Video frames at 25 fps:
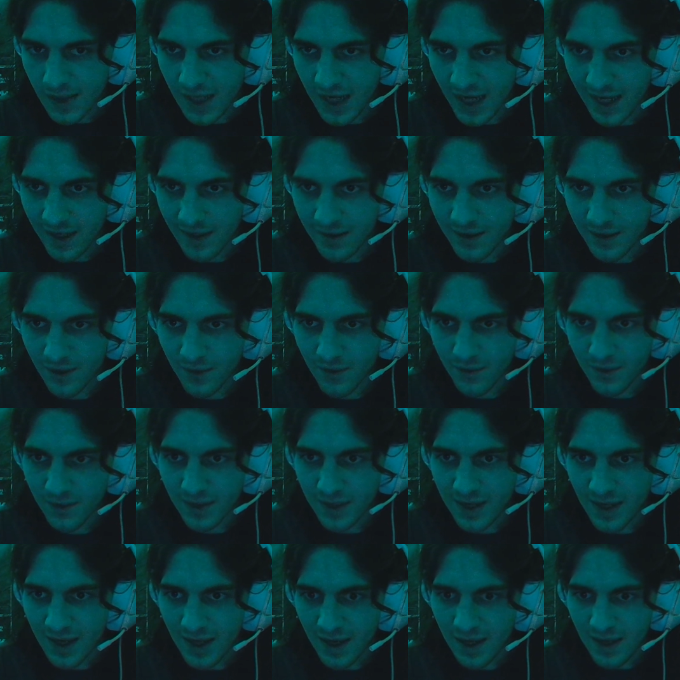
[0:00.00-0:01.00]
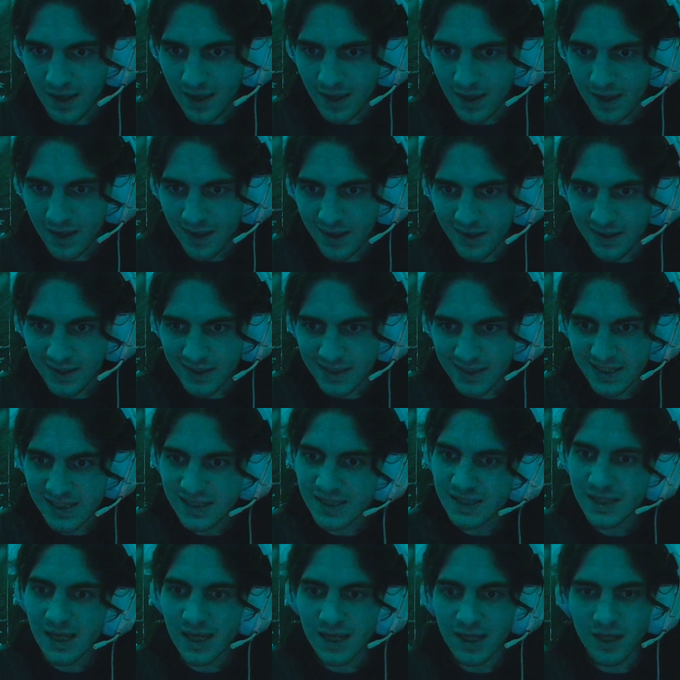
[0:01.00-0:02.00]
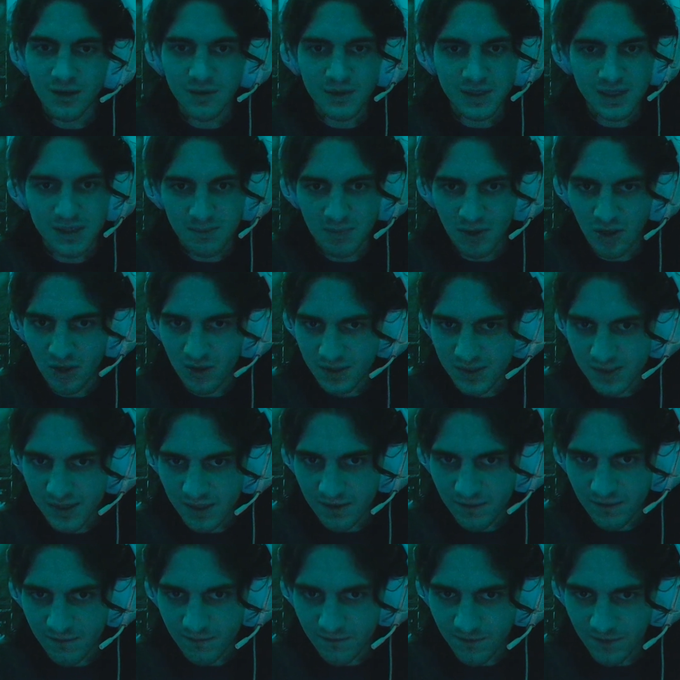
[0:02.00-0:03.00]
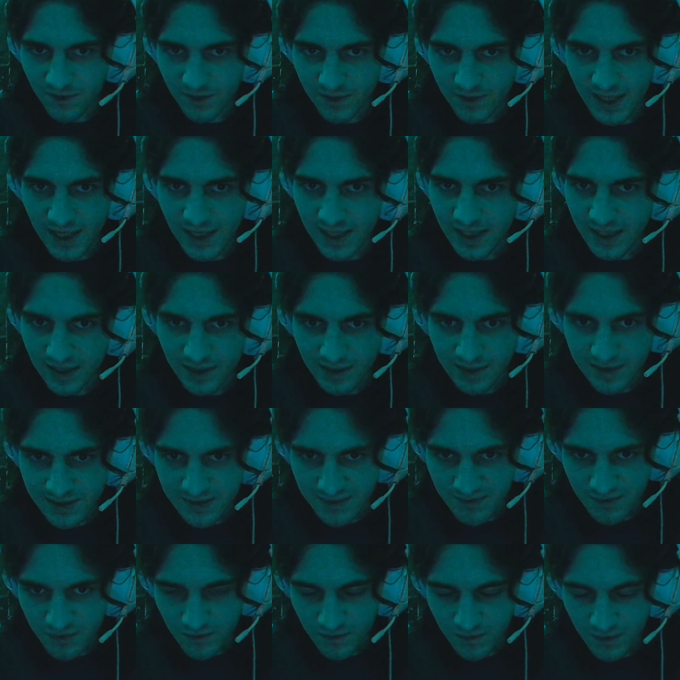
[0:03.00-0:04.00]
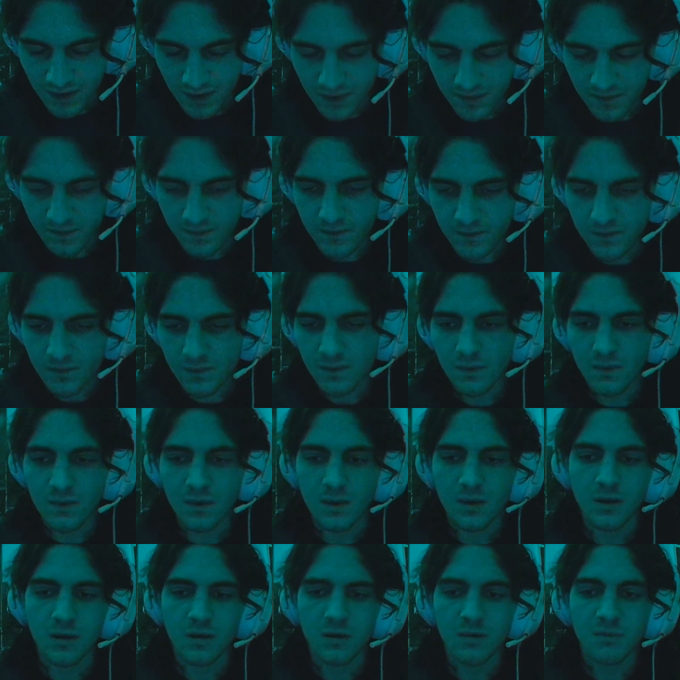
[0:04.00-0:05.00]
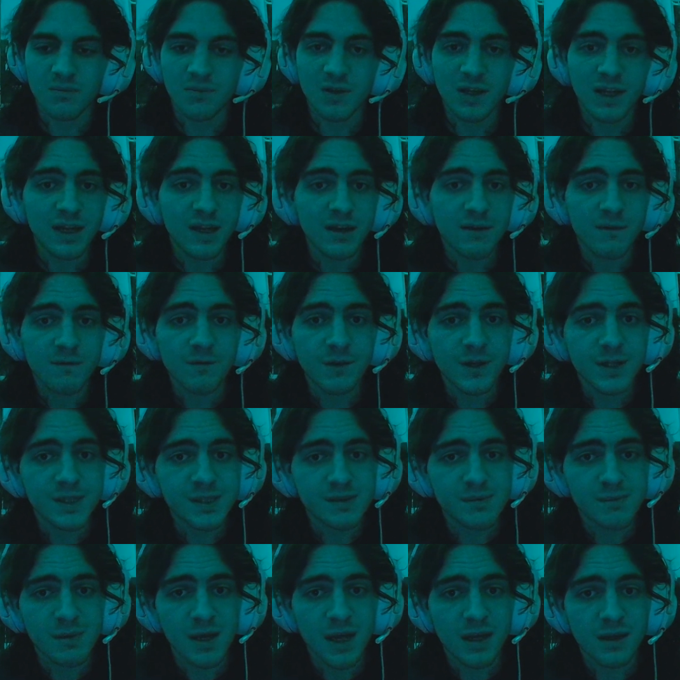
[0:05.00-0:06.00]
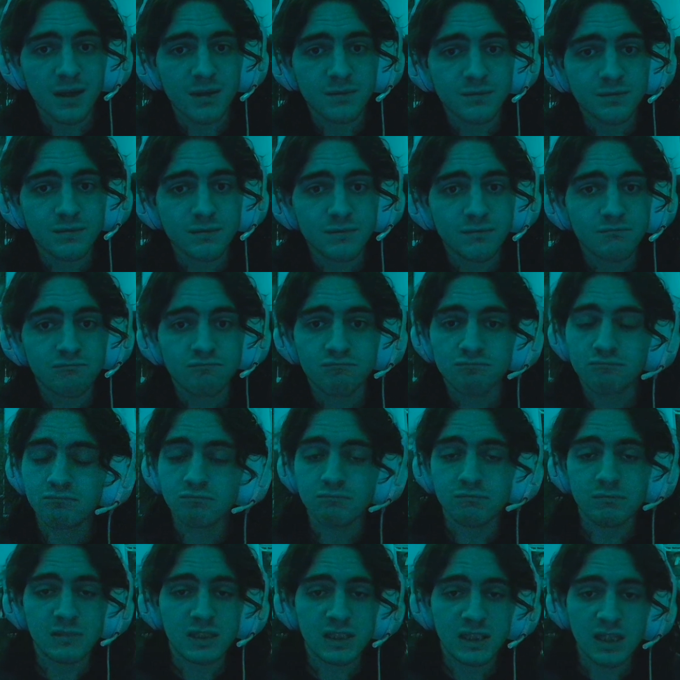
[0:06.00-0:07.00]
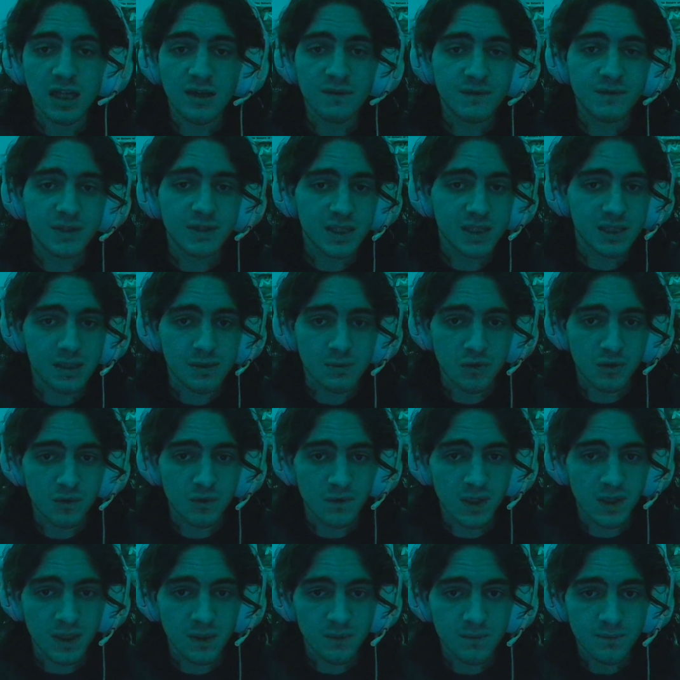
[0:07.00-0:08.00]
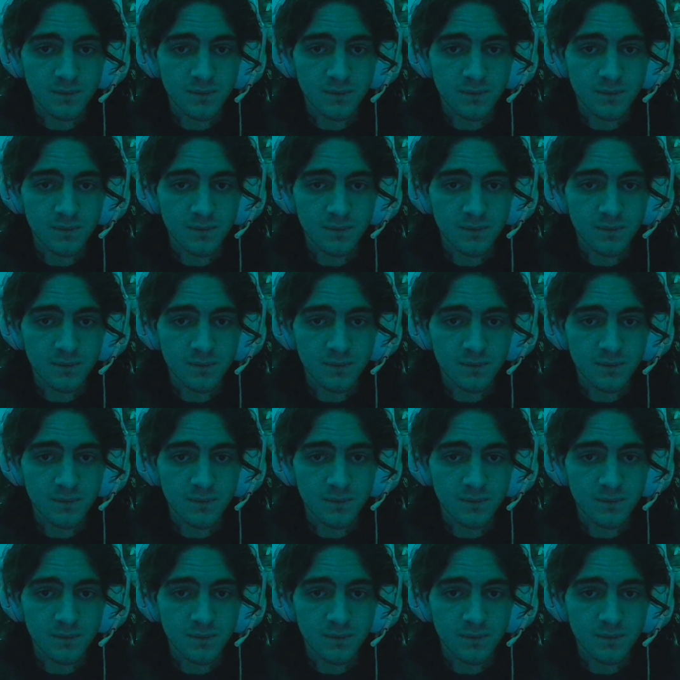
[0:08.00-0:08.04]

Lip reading: I don't dislike you as a person for liking this movie. Plenty of friends of mine loved this movie.